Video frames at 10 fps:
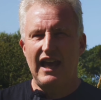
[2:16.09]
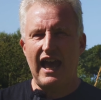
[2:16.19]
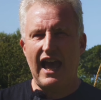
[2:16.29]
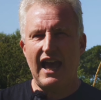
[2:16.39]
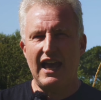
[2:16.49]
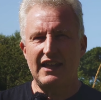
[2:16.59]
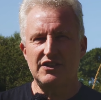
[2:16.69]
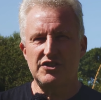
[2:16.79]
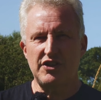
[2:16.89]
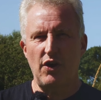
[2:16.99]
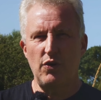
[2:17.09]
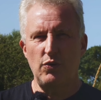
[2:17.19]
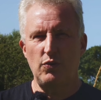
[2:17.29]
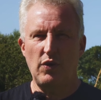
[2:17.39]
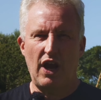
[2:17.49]
and
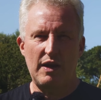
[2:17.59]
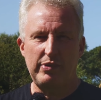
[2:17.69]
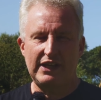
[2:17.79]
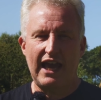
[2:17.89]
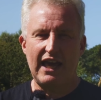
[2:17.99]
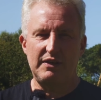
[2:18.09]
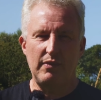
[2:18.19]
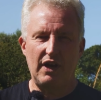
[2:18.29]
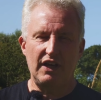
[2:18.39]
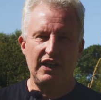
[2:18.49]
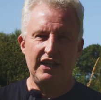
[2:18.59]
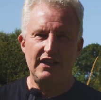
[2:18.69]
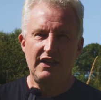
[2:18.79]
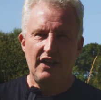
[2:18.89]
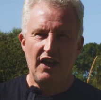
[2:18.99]
so I began my
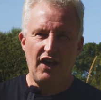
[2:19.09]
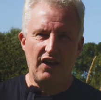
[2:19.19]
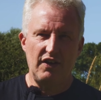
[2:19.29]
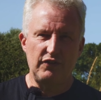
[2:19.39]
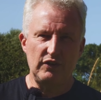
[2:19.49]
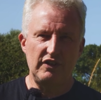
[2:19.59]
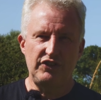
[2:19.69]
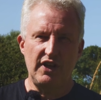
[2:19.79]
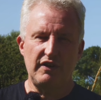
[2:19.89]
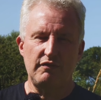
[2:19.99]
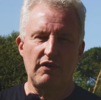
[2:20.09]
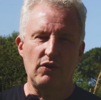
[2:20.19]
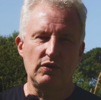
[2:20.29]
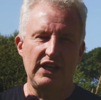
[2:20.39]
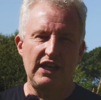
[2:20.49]
volunteering
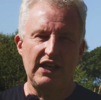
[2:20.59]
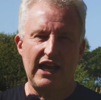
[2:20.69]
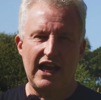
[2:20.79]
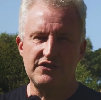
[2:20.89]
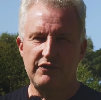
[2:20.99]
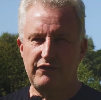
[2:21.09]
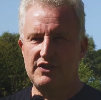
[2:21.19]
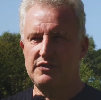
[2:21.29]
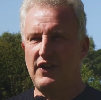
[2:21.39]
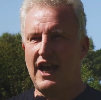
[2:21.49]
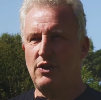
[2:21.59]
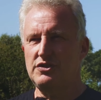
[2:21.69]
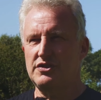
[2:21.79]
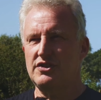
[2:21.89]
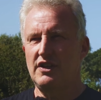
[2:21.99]
role here as a front of
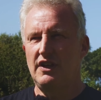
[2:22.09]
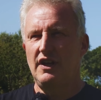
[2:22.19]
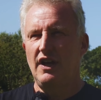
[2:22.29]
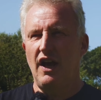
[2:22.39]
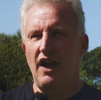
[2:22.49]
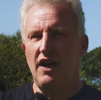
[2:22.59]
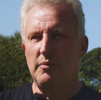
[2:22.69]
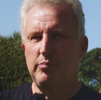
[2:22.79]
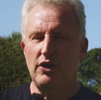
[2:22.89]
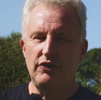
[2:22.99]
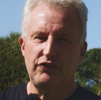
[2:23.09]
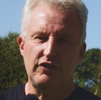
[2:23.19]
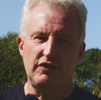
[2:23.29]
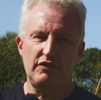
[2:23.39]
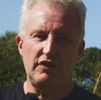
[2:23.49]
house
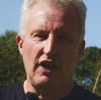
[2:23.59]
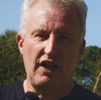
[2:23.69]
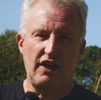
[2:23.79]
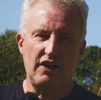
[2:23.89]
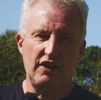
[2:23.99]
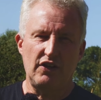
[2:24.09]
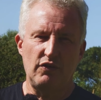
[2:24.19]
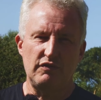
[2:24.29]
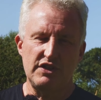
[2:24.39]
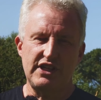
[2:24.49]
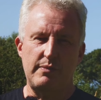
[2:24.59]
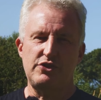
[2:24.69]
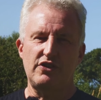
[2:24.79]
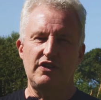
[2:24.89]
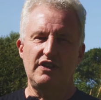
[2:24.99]
person on
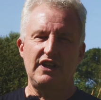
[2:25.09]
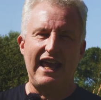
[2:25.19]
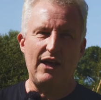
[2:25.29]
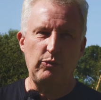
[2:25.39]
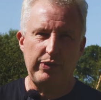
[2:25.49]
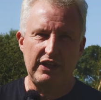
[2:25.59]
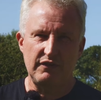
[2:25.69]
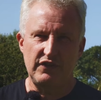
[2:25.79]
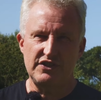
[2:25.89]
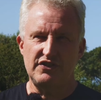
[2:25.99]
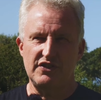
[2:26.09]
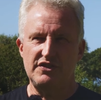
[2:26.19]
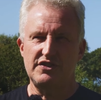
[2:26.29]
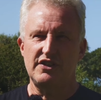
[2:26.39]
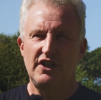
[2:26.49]
reception, helping
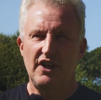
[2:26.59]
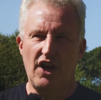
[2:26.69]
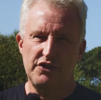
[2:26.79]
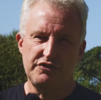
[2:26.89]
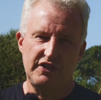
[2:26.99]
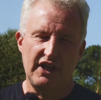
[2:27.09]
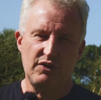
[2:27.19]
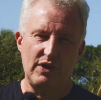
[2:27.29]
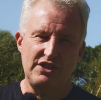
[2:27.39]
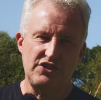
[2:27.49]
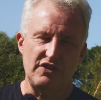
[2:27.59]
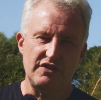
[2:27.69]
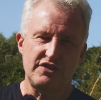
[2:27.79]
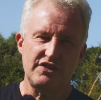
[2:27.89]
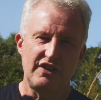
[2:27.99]
visitors, answering their
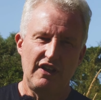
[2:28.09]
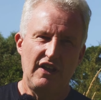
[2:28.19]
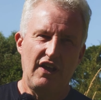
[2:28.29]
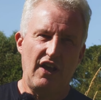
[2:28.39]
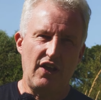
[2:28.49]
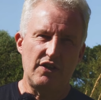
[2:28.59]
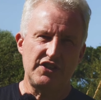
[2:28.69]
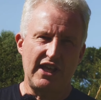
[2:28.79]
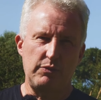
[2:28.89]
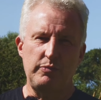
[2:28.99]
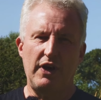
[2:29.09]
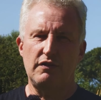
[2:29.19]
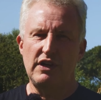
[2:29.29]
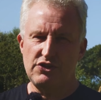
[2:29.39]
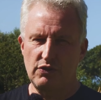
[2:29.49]
questions. So that was my
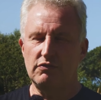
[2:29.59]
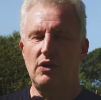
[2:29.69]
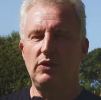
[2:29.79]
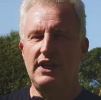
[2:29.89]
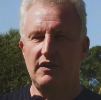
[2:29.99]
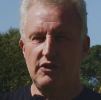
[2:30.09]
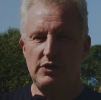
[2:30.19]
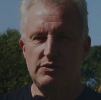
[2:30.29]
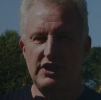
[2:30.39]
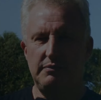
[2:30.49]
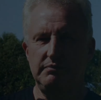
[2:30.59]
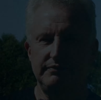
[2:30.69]
original role here at the museum.